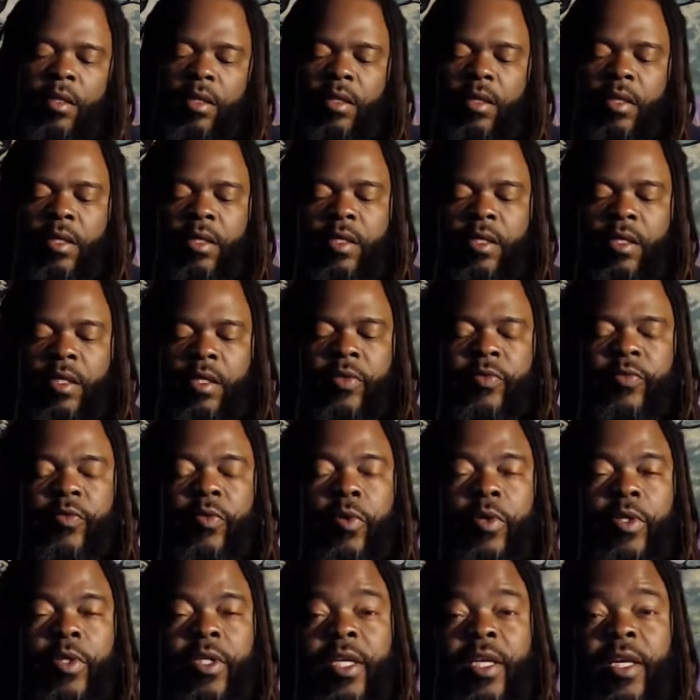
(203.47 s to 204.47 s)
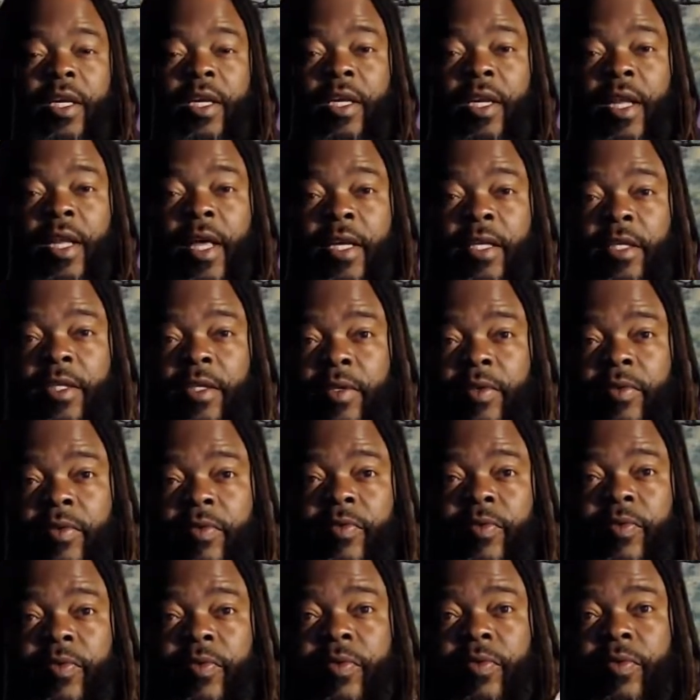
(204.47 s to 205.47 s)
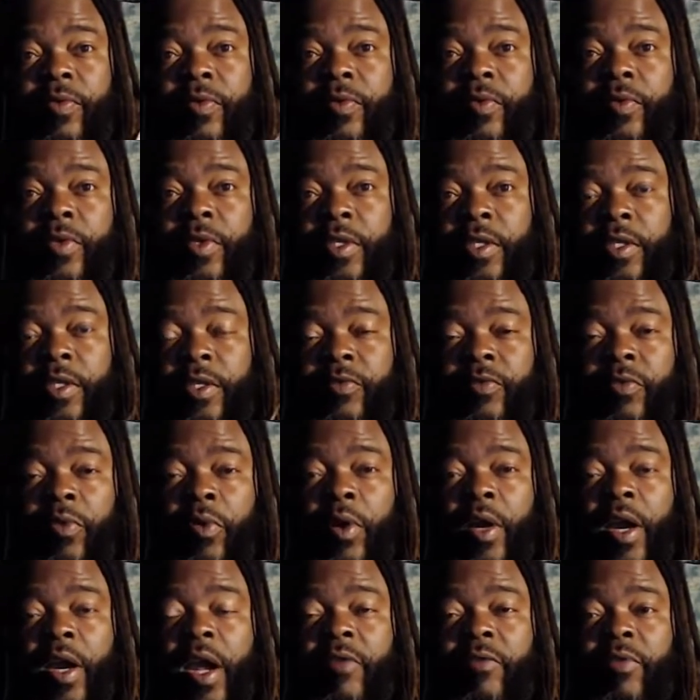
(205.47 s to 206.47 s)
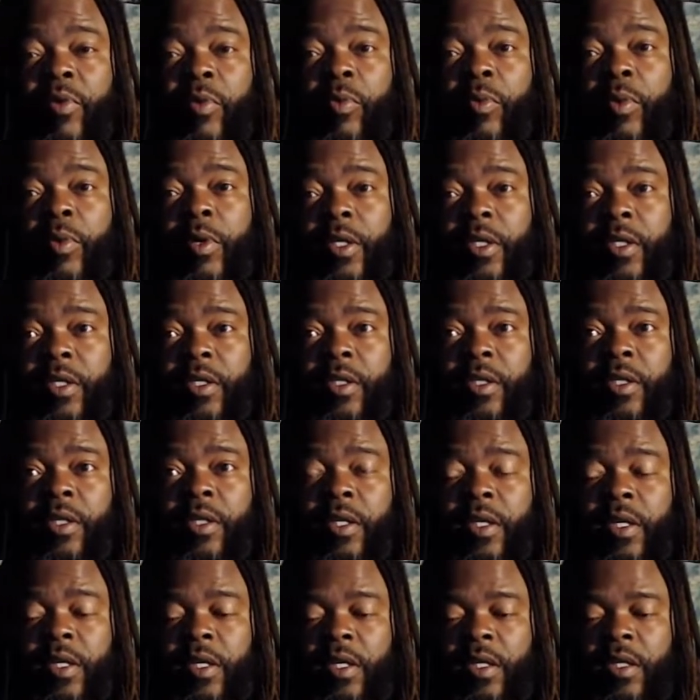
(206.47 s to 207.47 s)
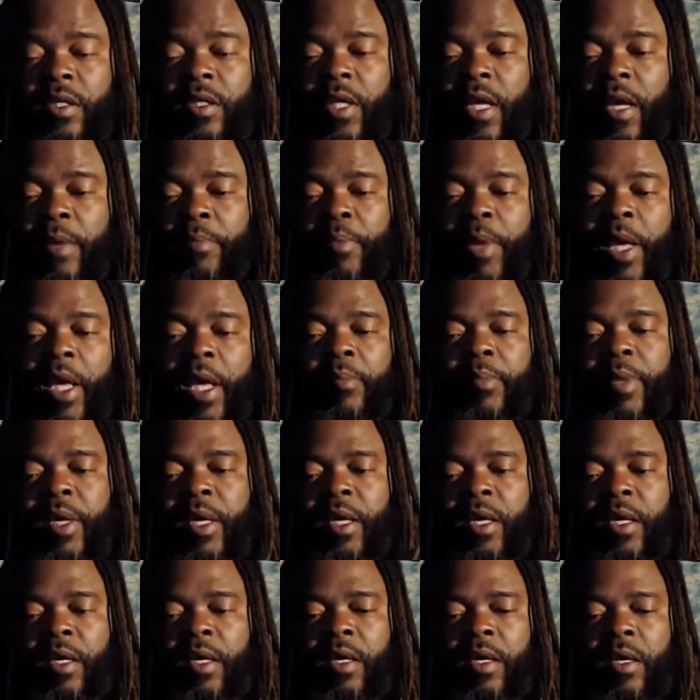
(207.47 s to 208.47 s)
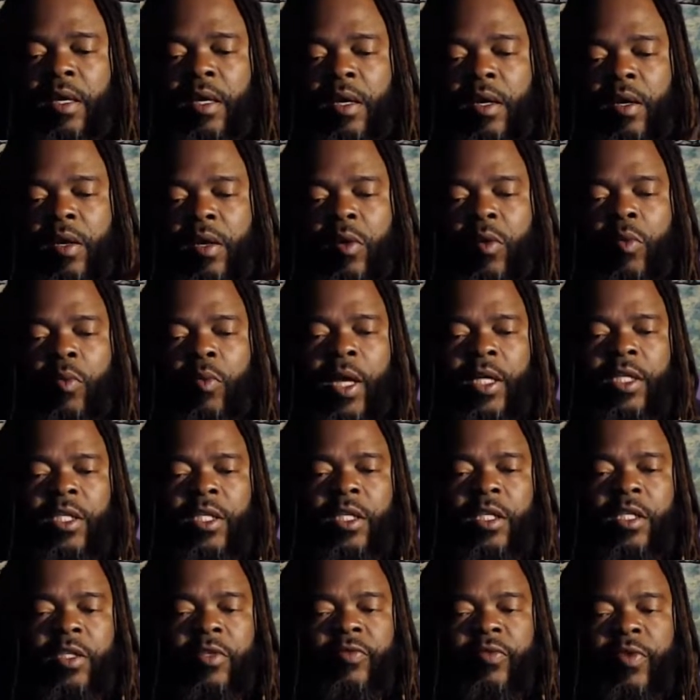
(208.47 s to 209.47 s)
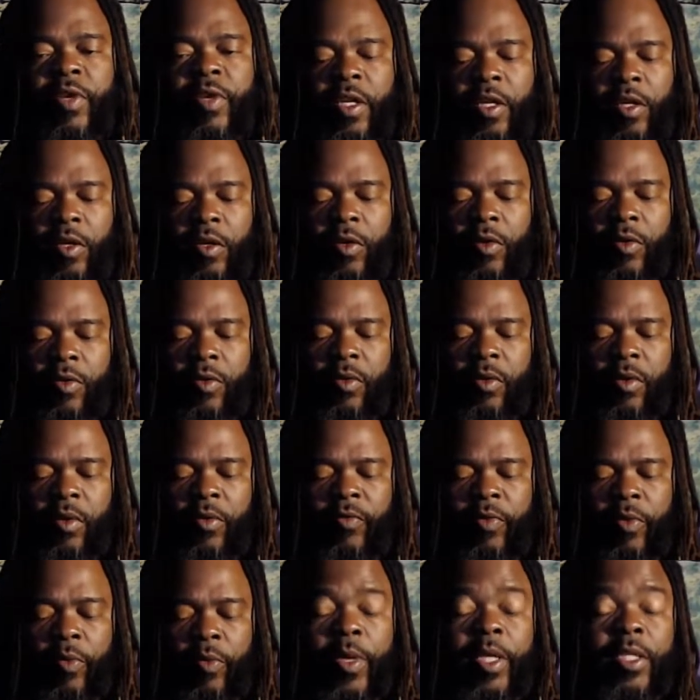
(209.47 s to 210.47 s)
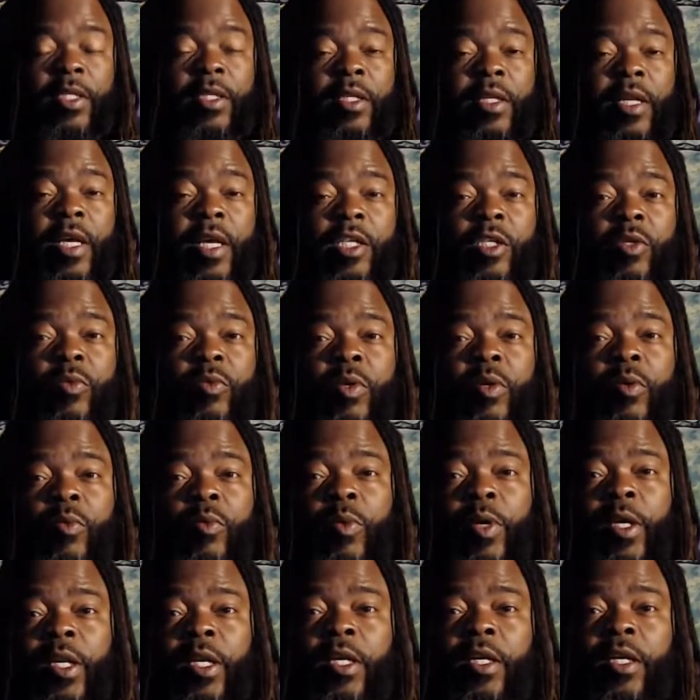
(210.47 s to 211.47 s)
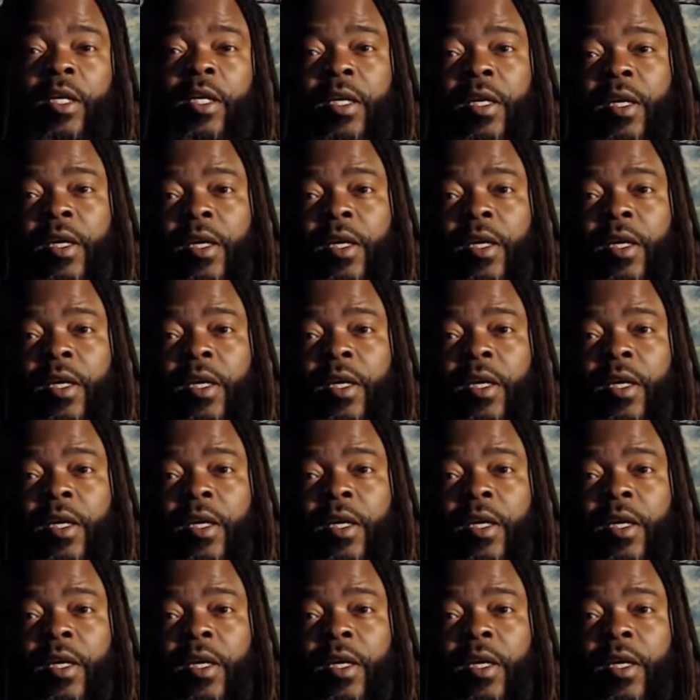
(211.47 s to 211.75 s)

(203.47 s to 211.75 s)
This is for the collective. This is for everyone that may be watching this video. If it resonates, run with it.